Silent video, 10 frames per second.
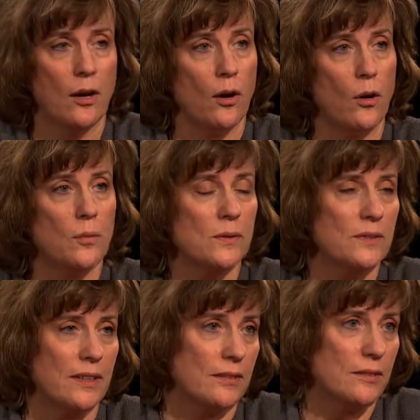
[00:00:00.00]

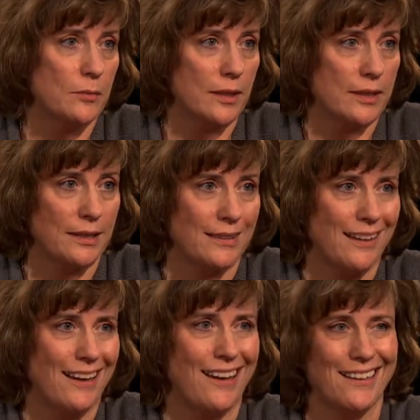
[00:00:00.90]
Almost everybody
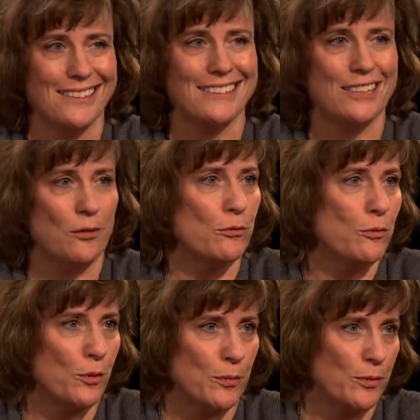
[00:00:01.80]
has some
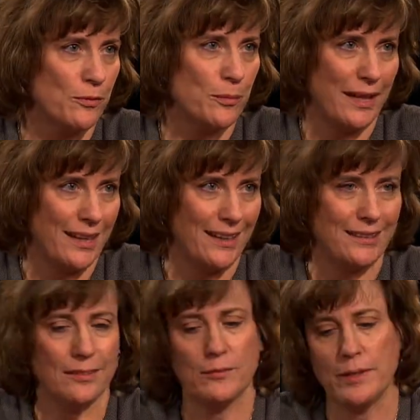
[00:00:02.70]
form of
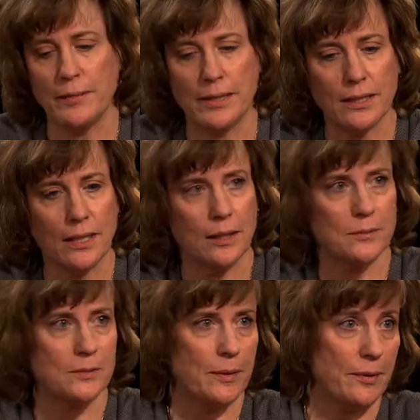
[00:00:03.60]
pain. Maybe it
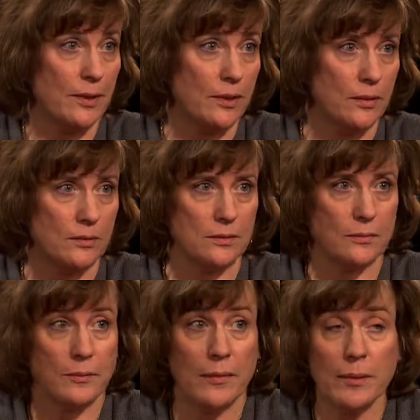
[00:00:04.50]
comes, maybe it goes,
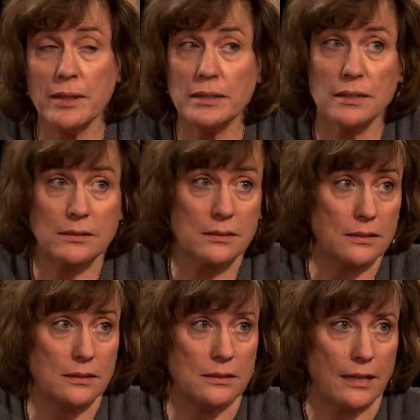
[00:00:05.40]
but maybe it doesn't
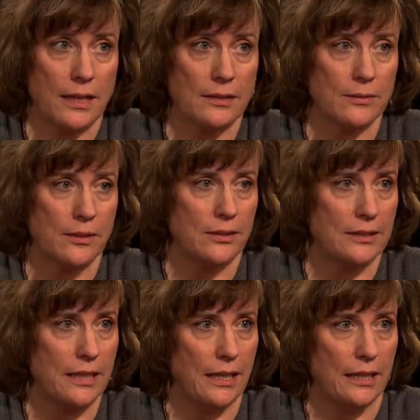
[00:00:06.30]
interact with your
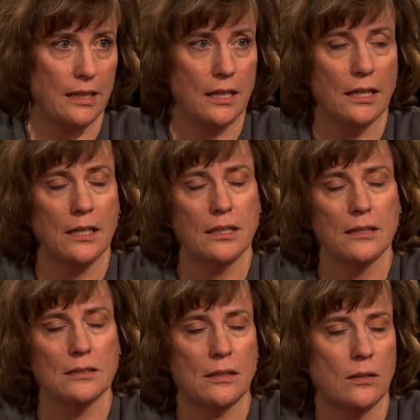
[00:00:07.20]
day.
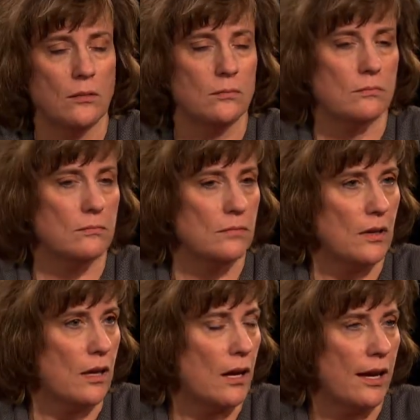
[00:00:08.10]
So
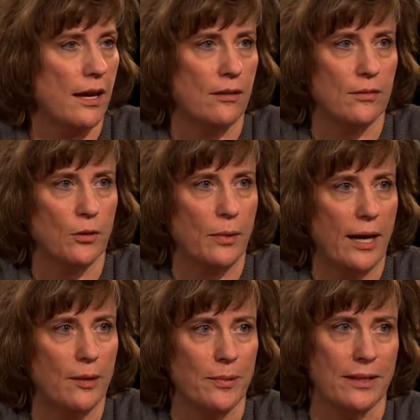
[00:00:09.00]
I have low
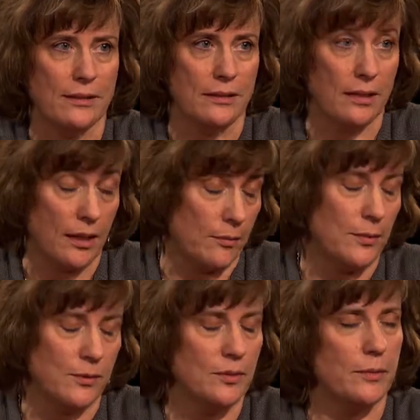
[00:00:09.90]
back pain, like
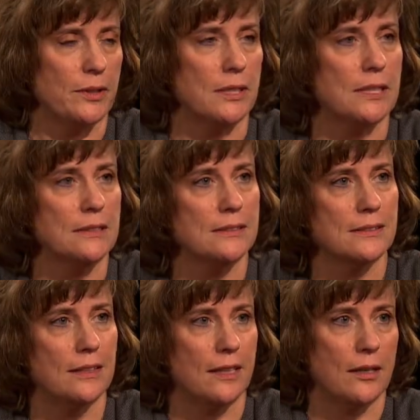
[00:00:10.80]
most Americans,
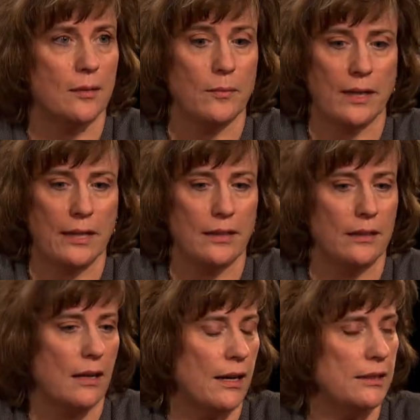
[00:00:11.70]
um, and
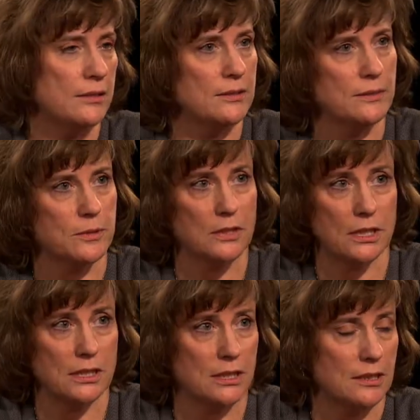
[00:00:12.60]
I can do some
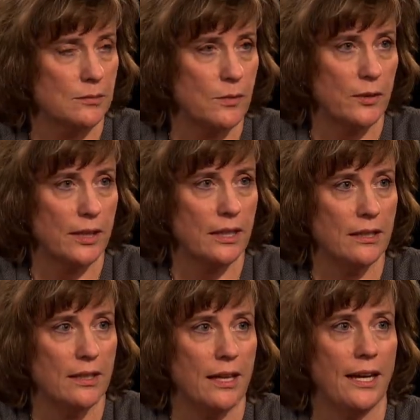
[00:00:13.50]
stretching in the morning
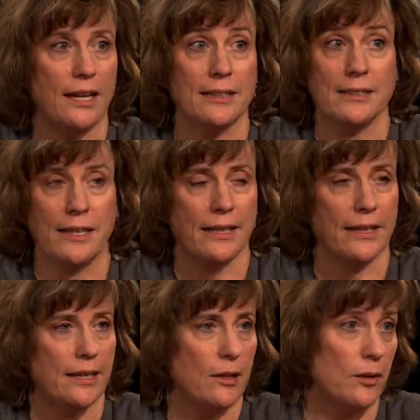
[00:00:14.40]
and I
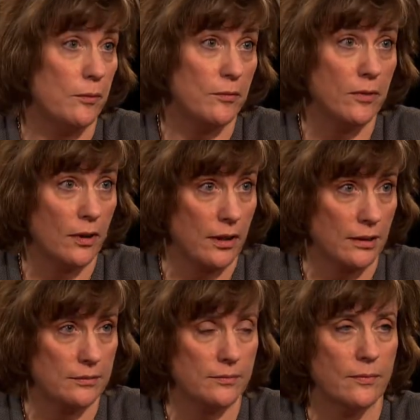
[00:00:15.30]
out and I'm
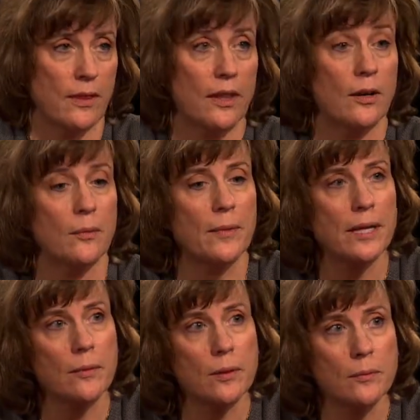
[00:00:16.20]
fine. There are
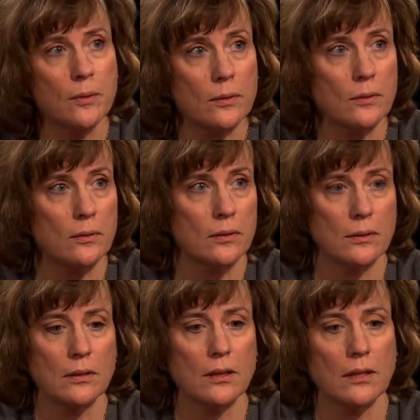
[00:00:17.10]
many people who
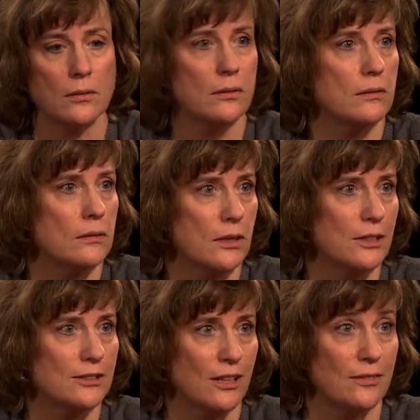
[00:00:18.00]
will go to the
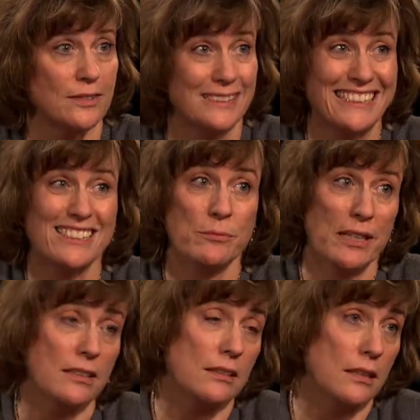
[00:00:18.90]
doctor's office and
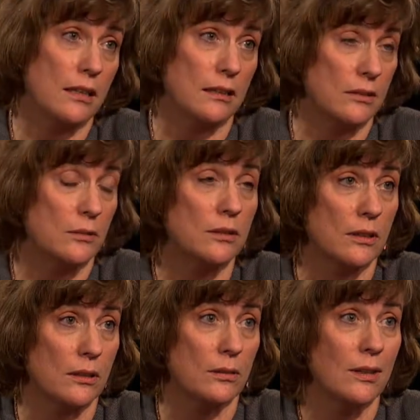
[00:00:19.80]
expect a, a
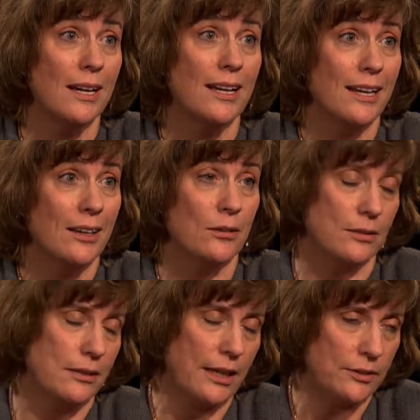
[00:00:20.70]
Norco
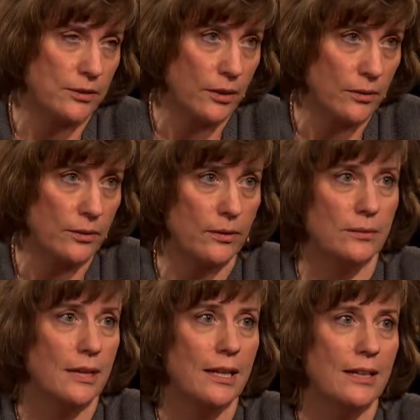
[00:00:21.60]
or
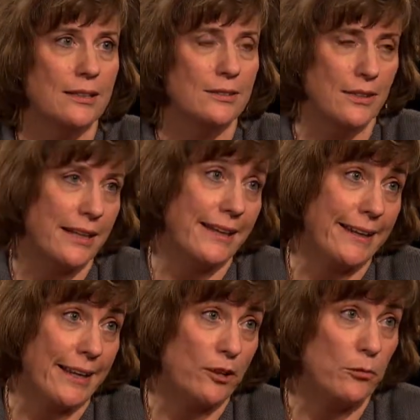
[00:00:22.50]
hydrocodone so they can
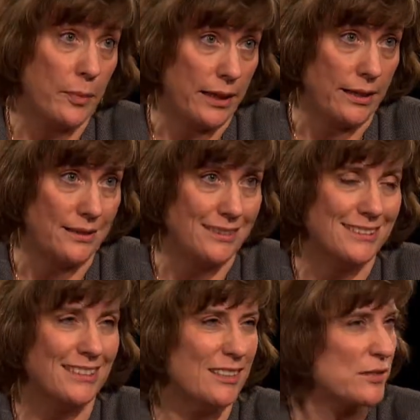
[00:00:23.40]
get out of bed
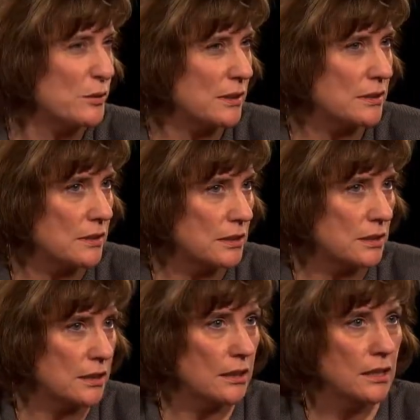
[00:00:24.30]
instead of doing
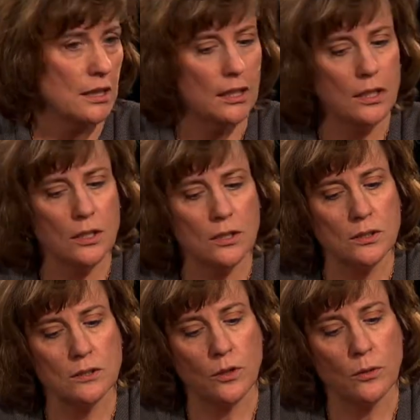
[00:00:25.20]
stretching.
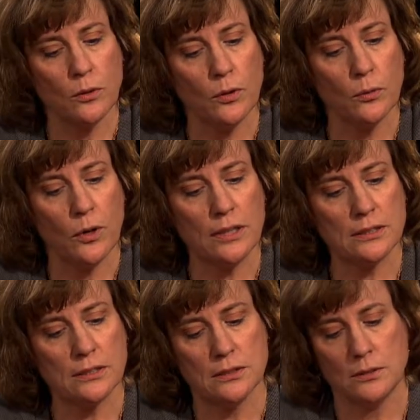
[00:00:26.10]
So you want
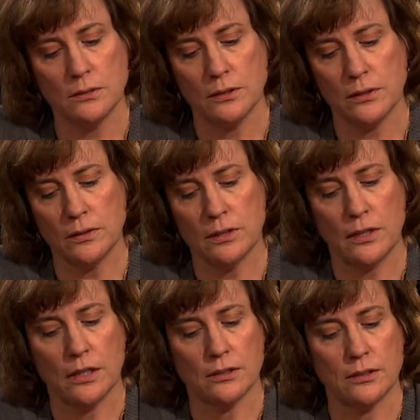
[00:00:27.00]
to go to the
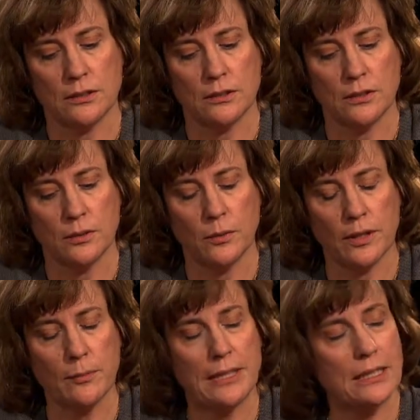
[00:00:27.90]
doctor, you
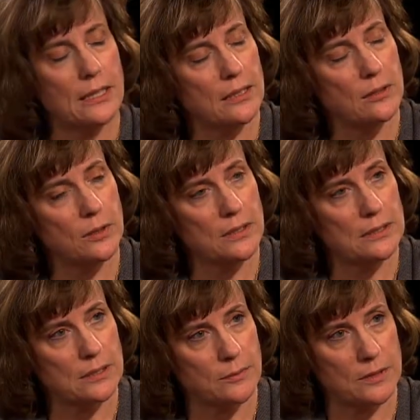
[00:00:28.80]
want to be clear on what your
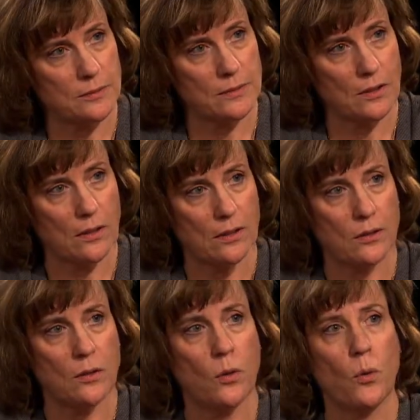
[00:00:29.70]
symptoms are,